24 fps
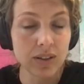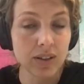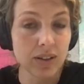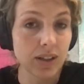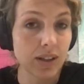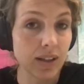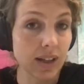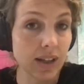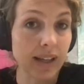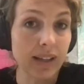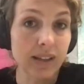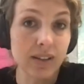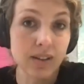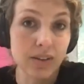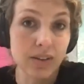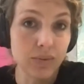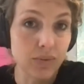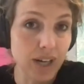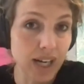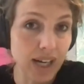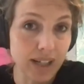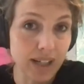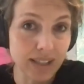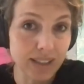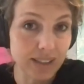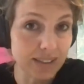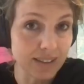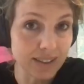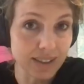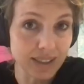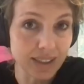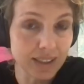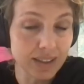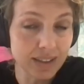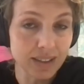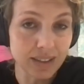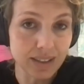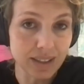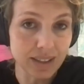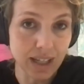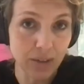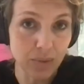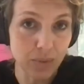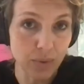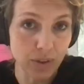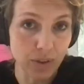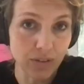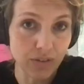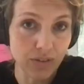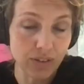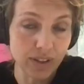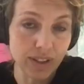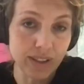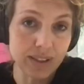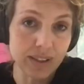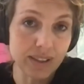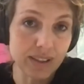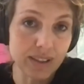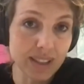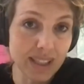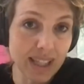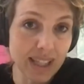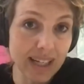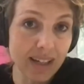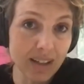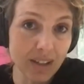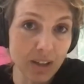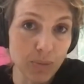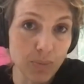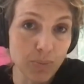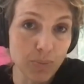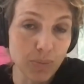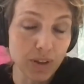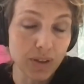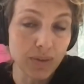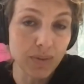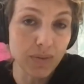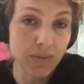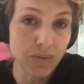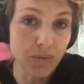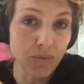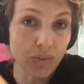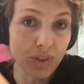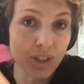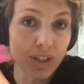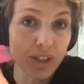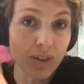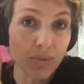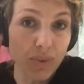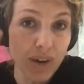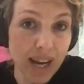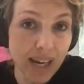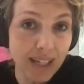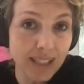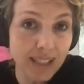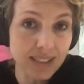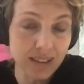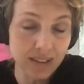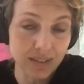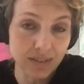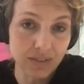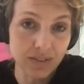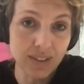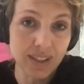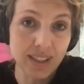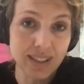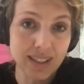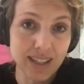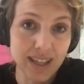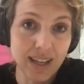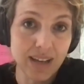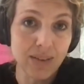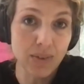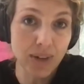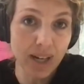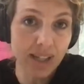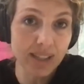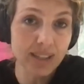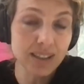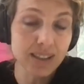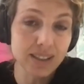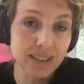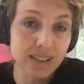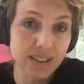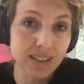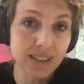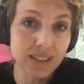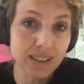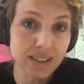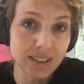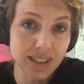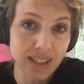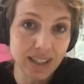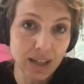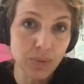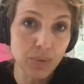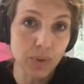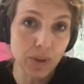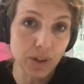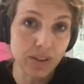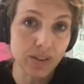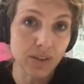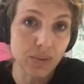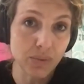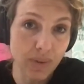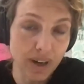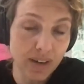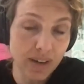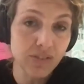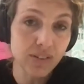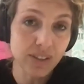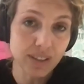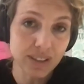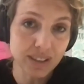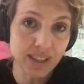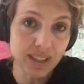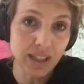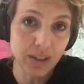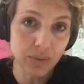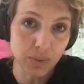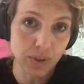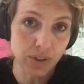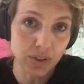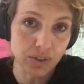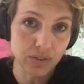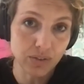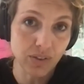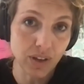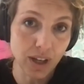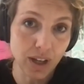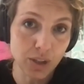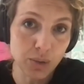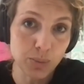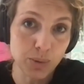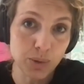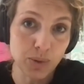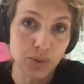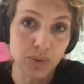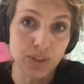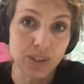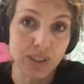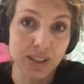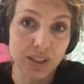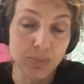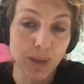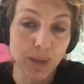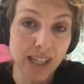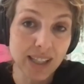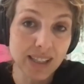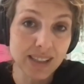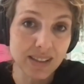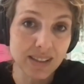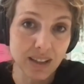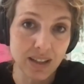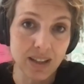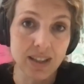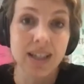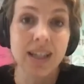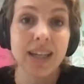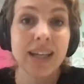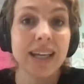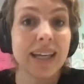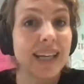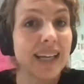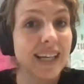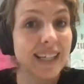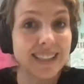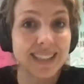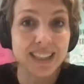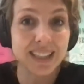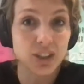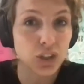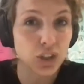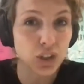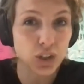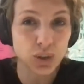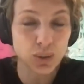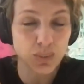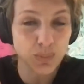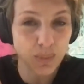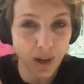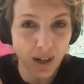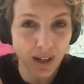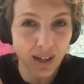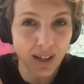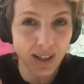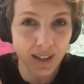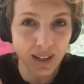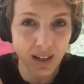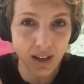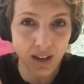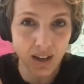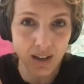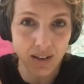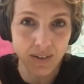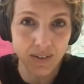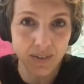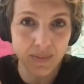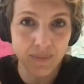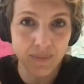like the rare diseases network, for instance, that the directive that rare disease network, the reference networks of hospitals is based on, is internal market law.